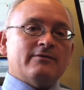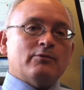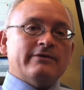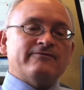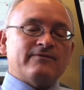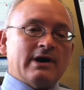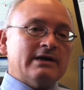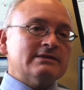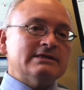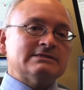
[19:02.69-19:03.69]
We've
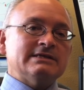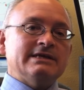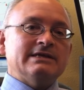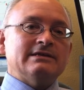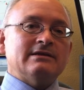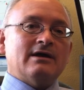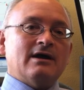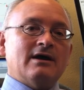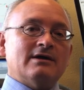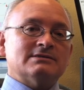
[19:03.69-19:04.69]
finally seen
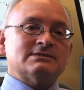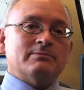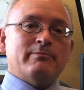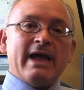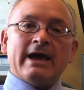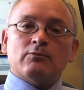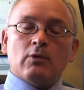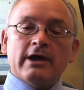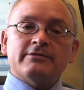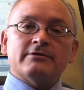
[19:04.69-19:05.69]
some bad
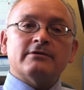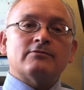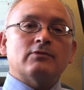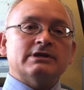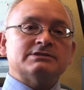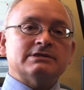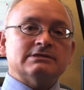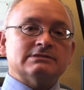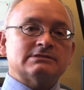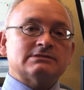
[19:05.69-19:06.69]
weather, which
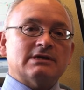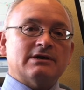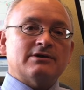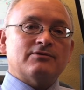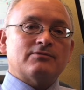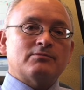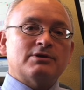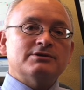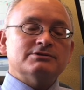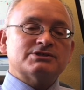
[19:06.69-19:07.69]
has
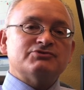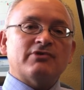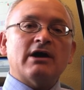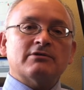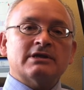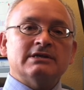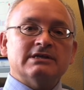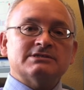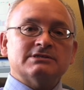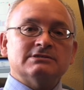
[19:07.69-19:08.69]
produced drought
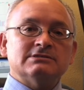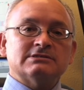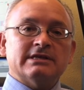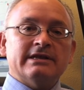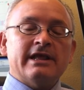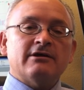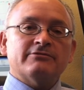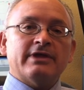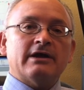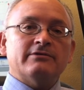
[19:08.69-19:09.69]
conditions and
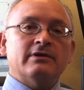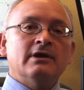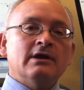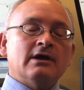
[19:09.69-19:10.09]
held down